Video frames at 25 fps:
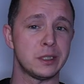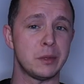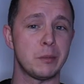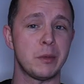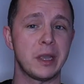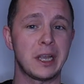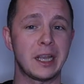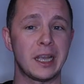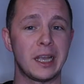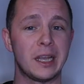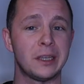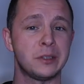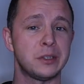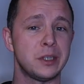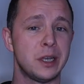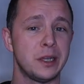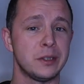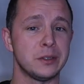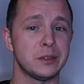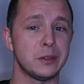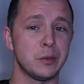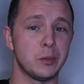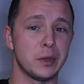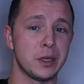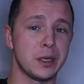you might get a
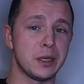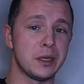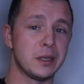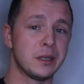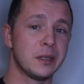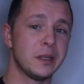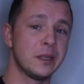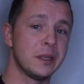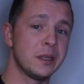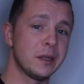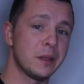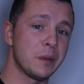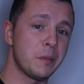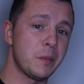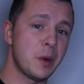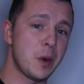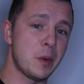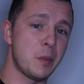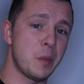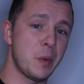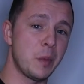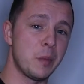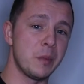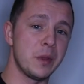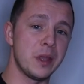chance of winning a purple